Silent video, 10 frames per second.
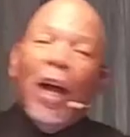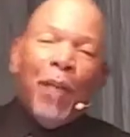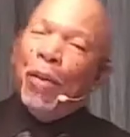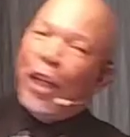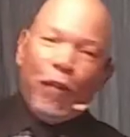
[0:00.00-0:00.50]

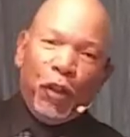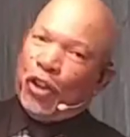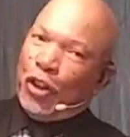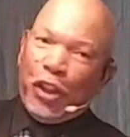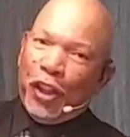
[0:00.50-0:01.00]
but it was
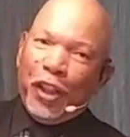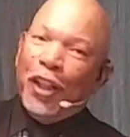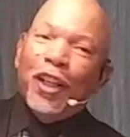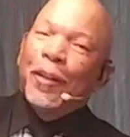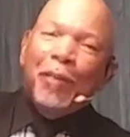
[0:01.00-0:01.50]

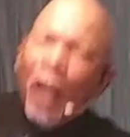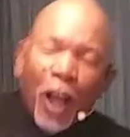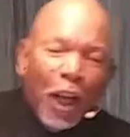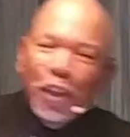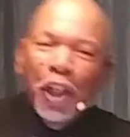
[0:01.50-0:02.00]
still
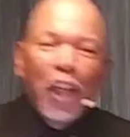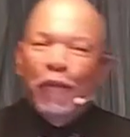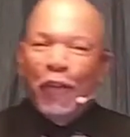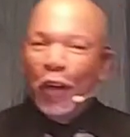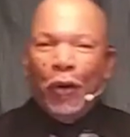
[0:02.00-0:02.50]
good
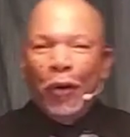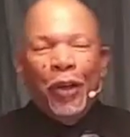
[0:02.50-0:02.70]
food.